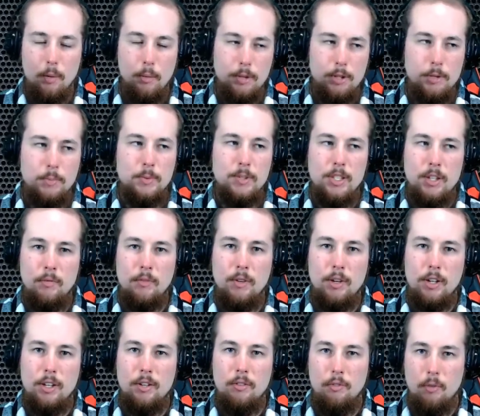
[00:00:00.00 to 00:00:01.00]
was
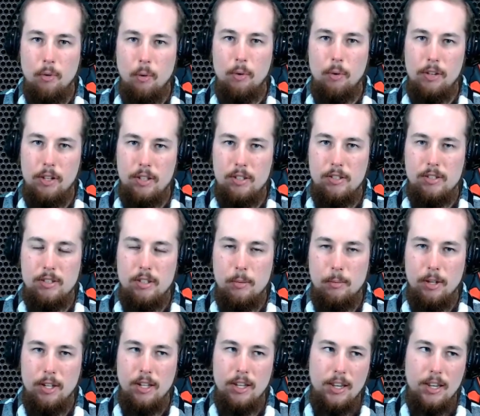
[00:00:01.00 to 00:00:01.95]
specifically for religious liberty,